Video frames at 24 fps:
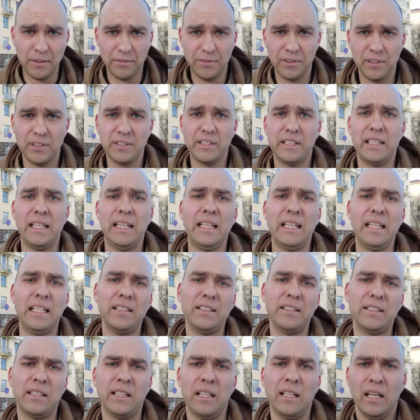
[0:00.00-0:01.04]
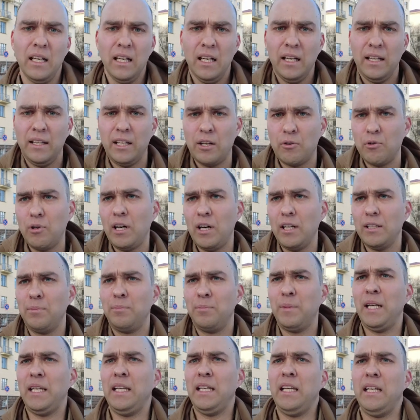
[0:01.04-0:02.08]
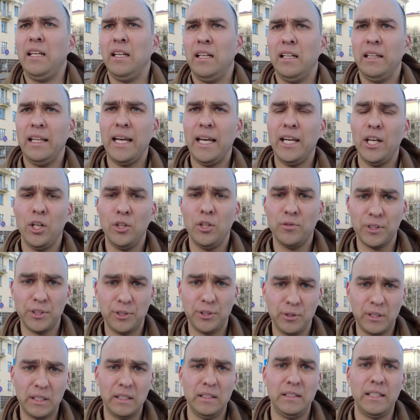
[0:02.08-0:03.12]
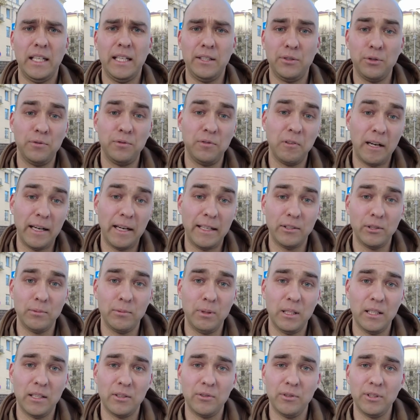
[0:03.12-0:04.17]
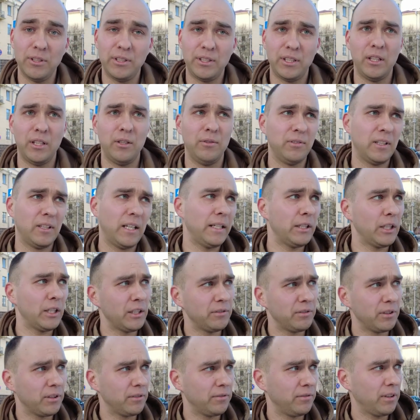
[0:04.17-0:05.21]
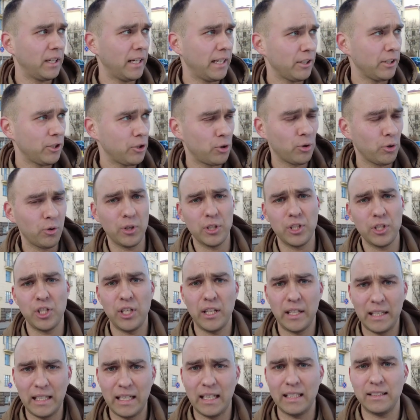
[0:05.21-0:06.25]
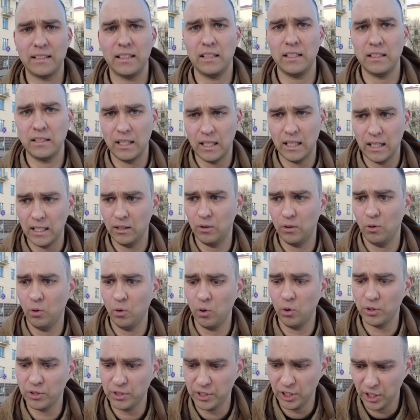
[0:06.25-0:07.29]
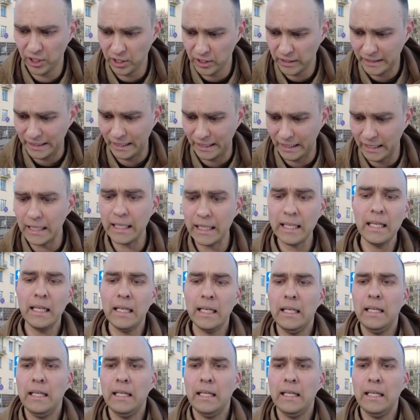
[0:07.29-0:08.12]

The first thing is there aren't many layovers you can take to fly into Belarus, so flying over via Georgia, Kazakhstan or Turkey